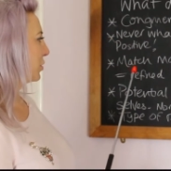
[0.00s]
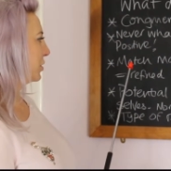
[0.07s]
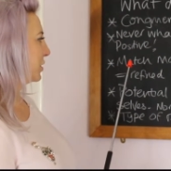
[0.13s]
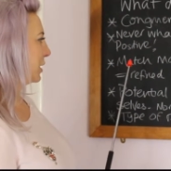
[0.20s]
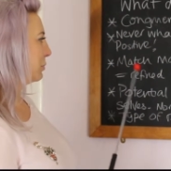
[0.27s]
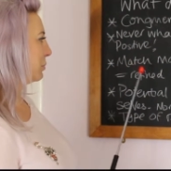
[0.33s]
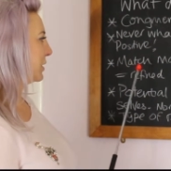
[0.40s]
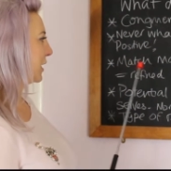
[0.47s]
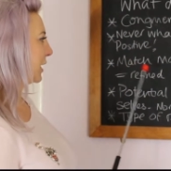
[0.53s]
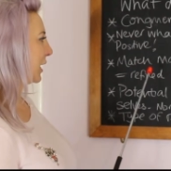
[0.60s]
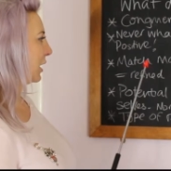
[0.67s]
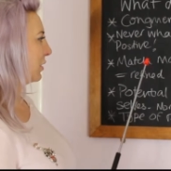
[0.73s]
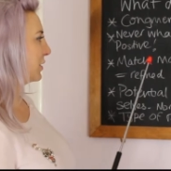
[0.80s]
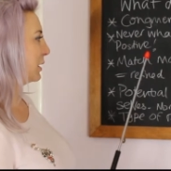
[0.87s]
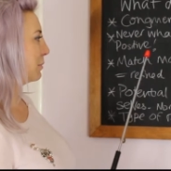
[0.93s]
does in
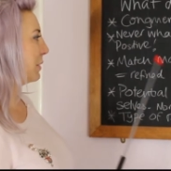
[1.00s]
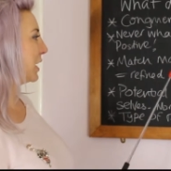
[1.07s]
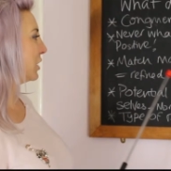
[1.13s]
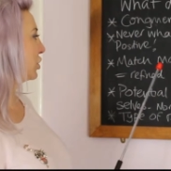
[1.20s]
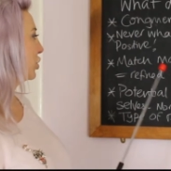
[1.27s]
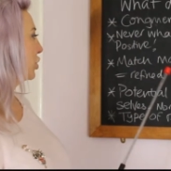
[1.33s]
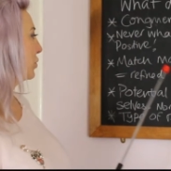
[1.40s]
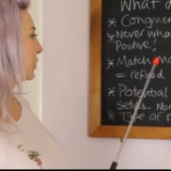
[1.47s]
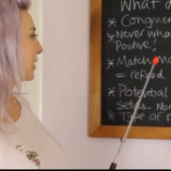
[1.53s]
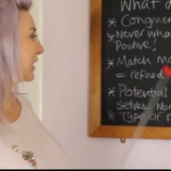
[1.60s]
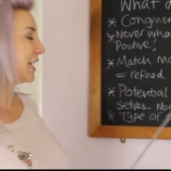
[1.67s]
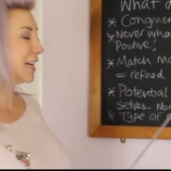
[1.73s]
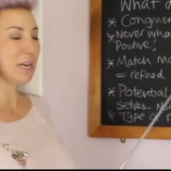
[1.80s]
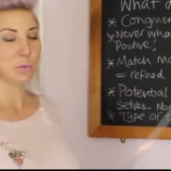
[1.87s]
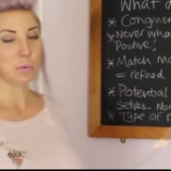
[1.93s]
particular is it matches you with
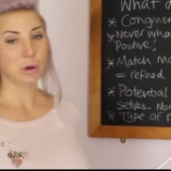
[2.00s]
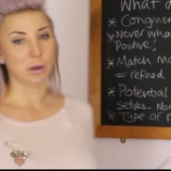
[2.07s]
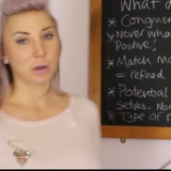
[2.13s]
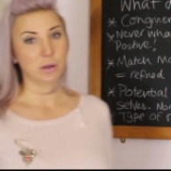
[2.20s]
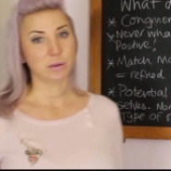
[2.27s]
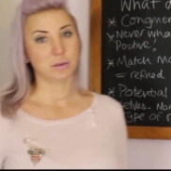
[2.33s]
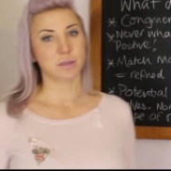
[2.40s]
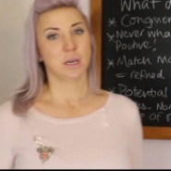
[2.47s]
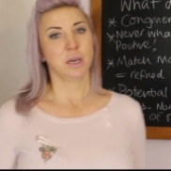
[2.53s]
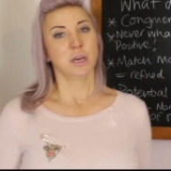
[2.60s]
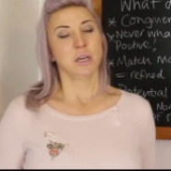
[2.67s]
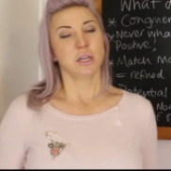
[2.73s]
keywords.